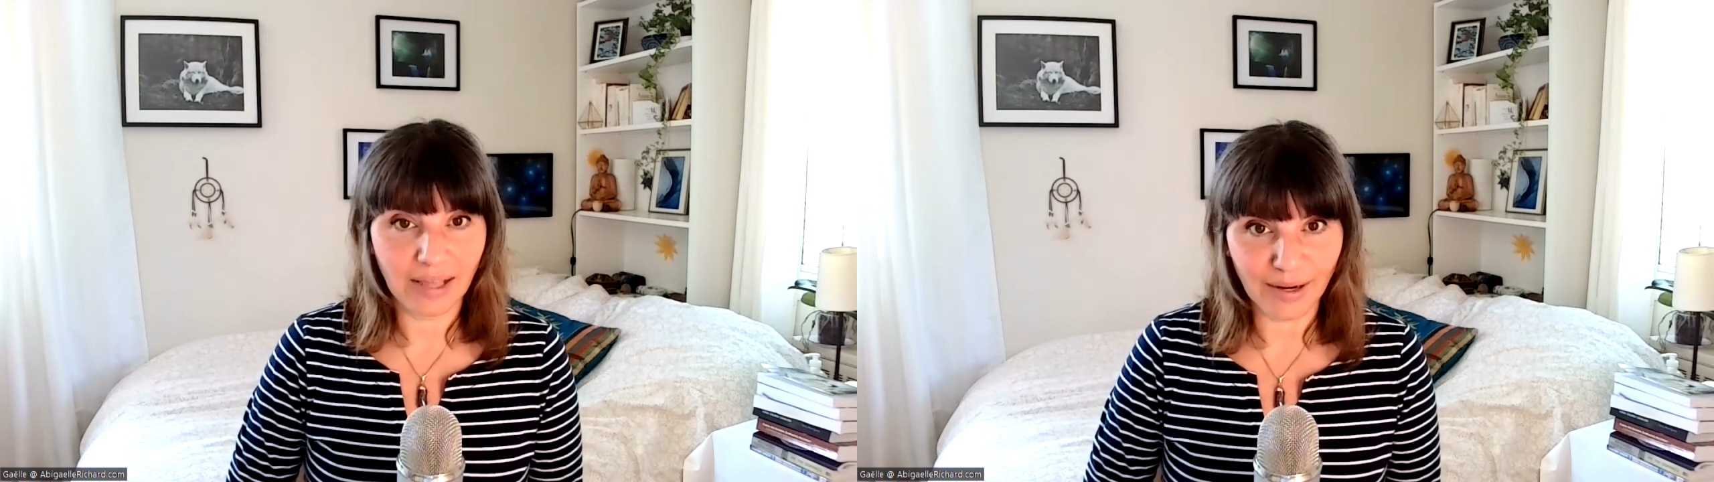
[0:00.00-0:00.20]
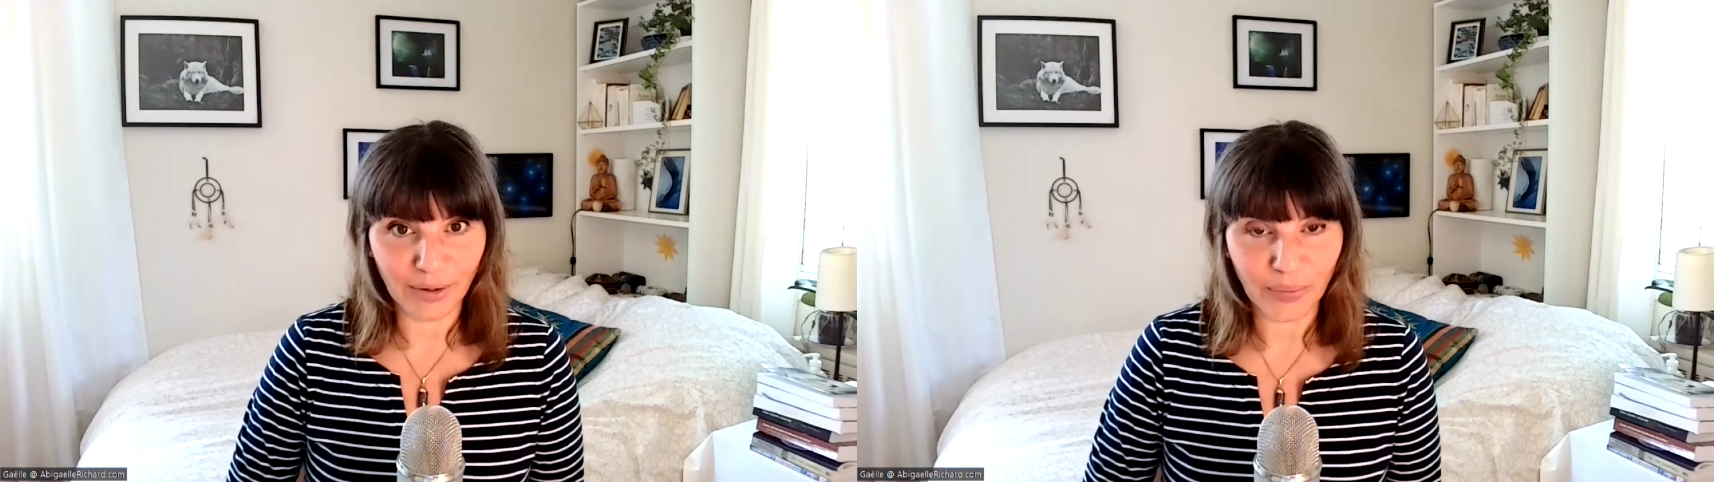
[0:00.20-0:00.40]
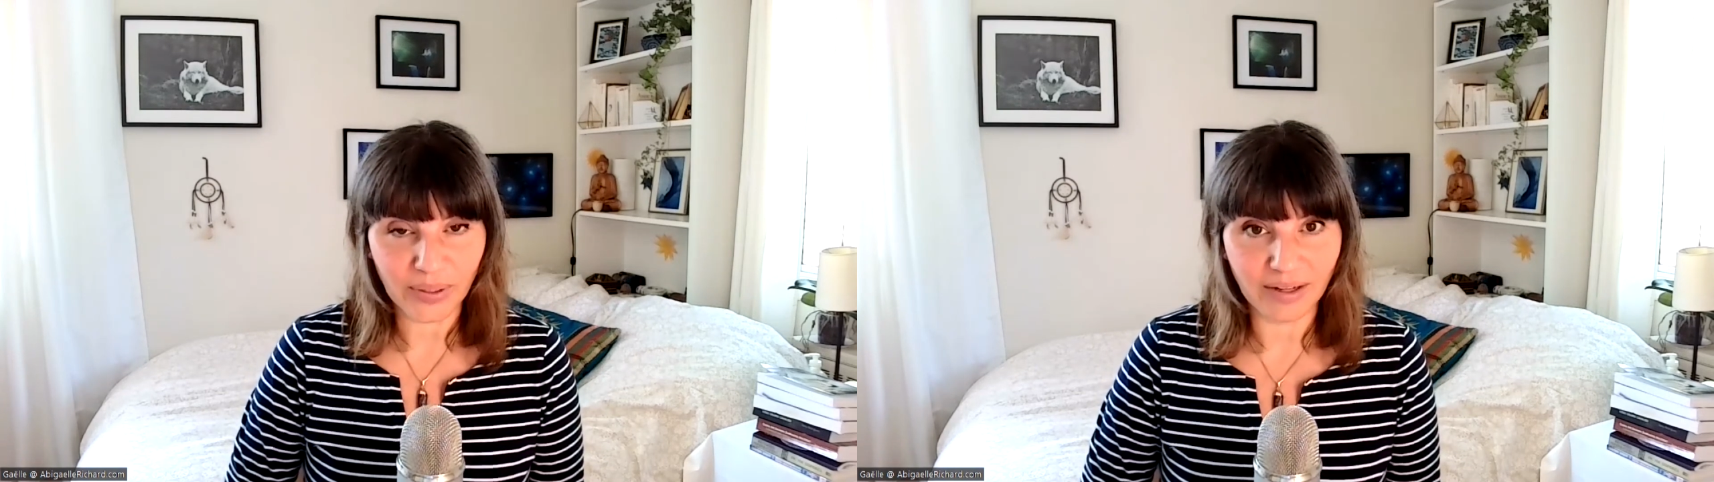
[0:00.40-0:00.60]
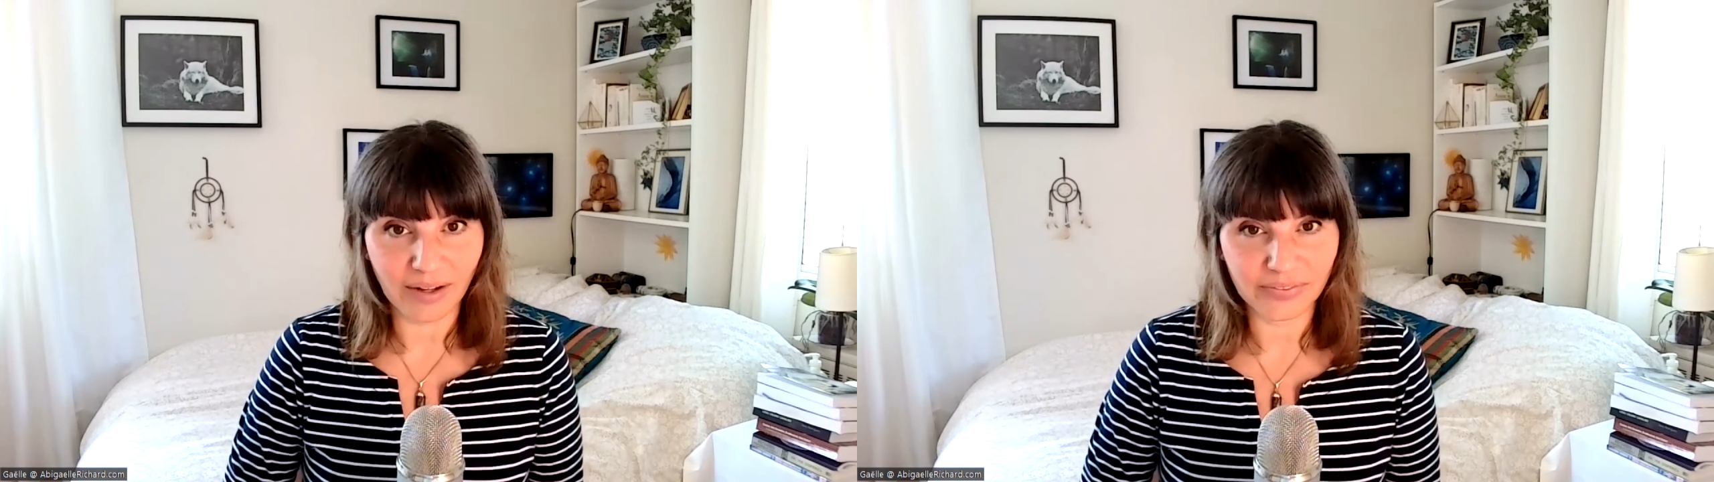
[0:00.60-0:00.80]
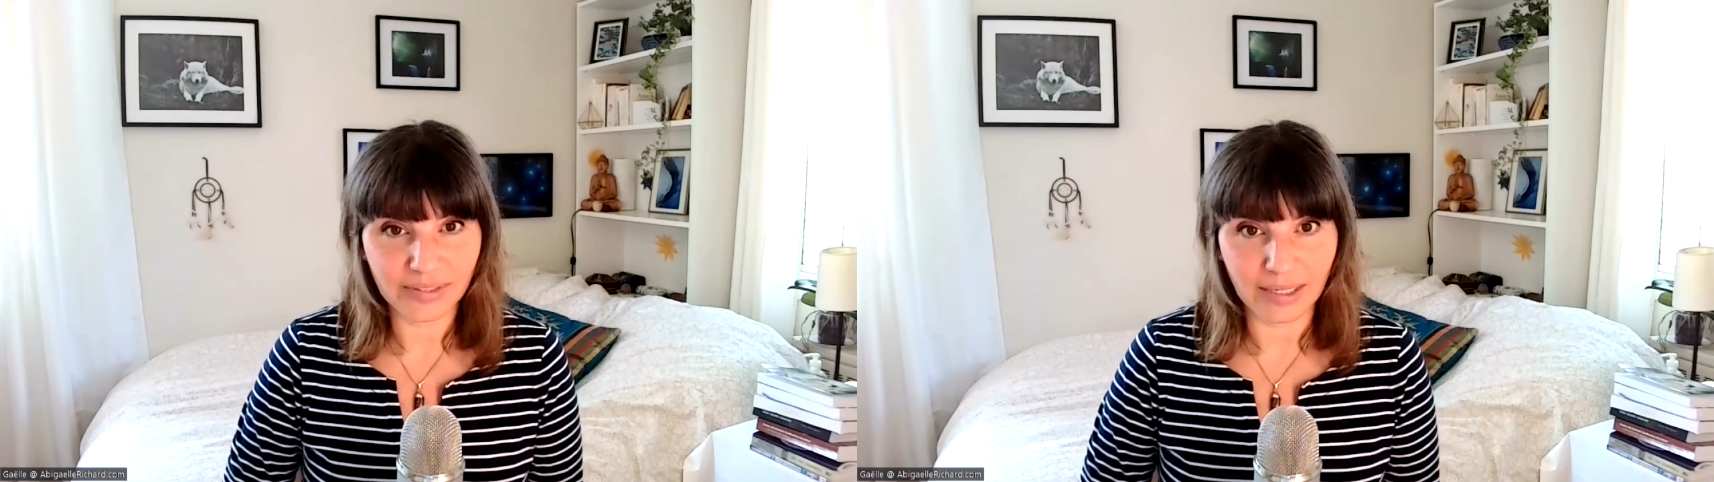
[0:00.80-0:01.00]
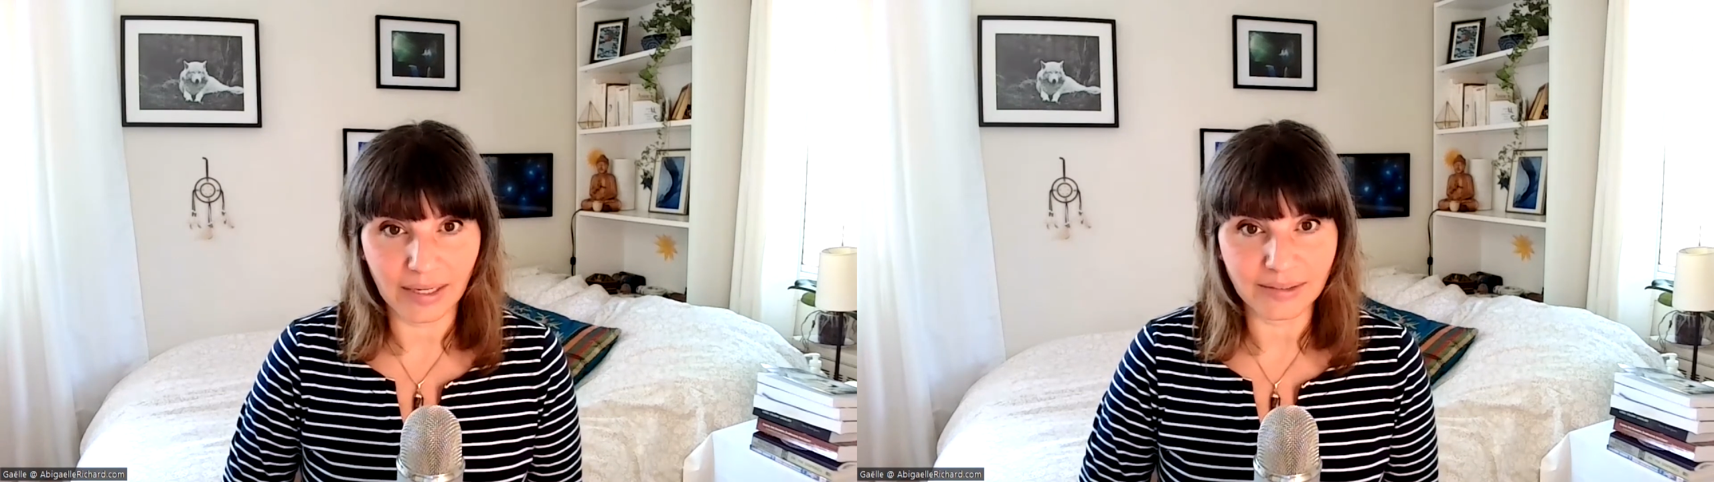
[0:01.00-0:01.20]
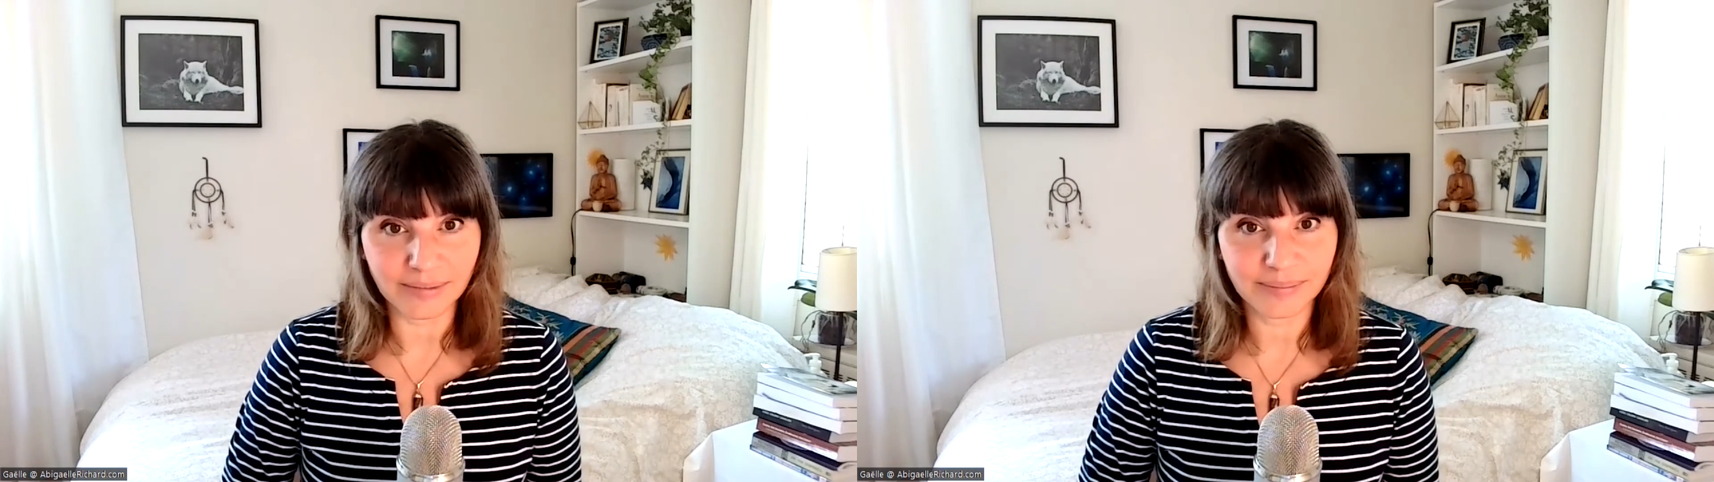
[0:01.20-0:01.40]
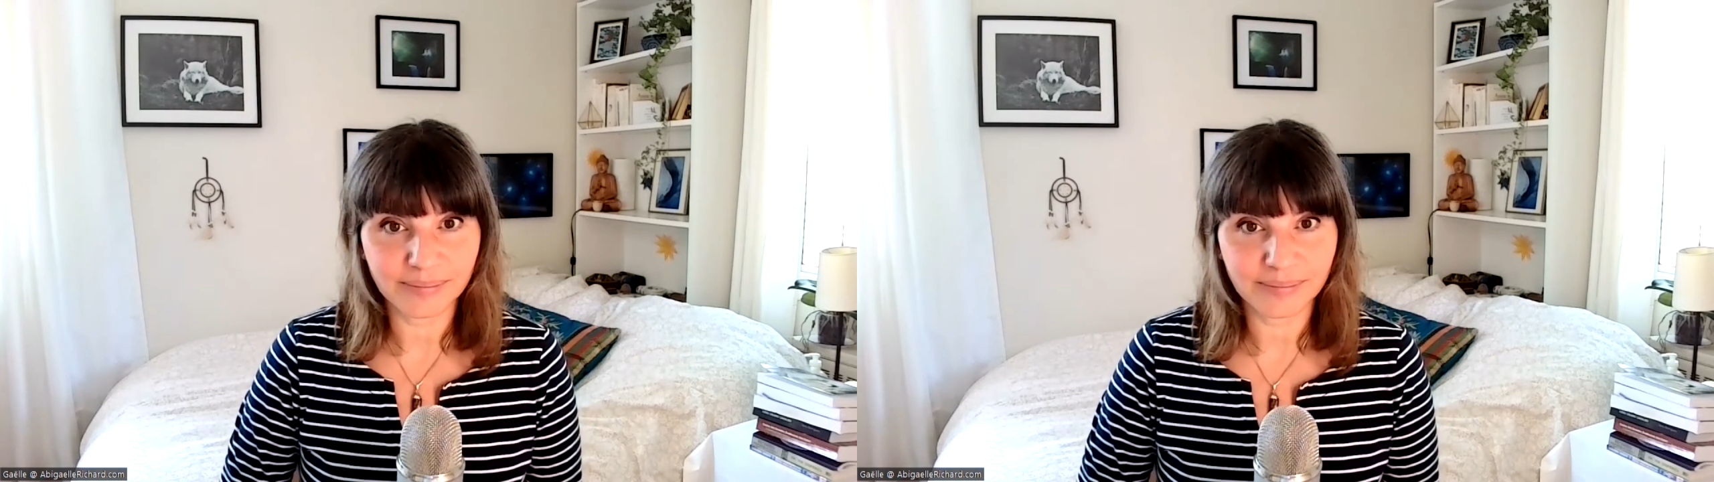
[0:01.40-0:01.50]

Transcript: anchor it on Terra.